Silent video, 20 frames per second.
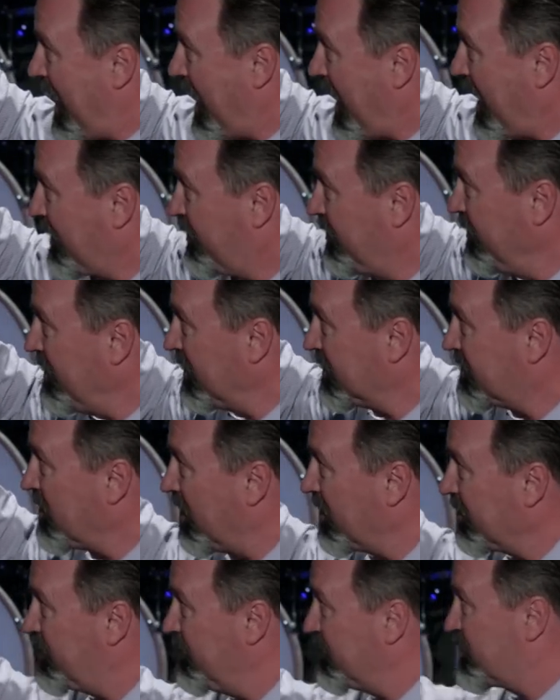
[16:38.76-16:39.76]
I could not
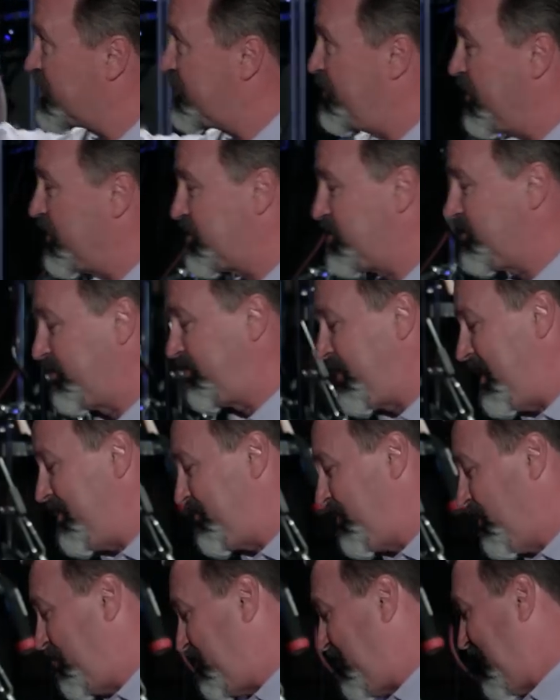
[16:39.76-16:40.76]
talk to you as spiritual
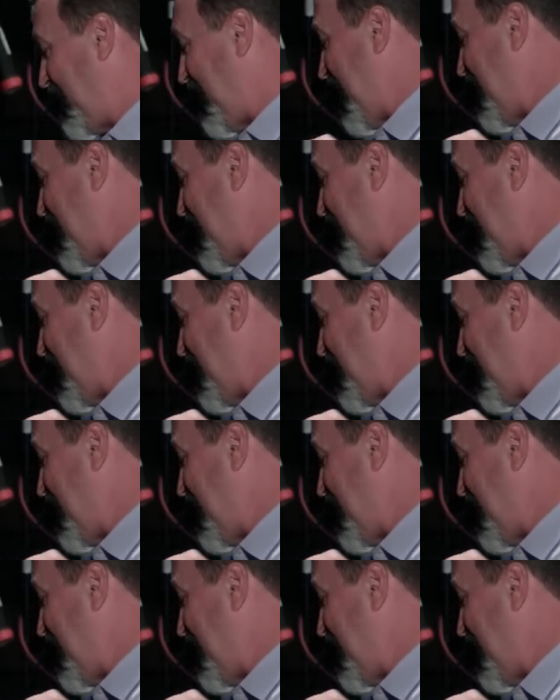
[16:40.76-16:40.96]
people, but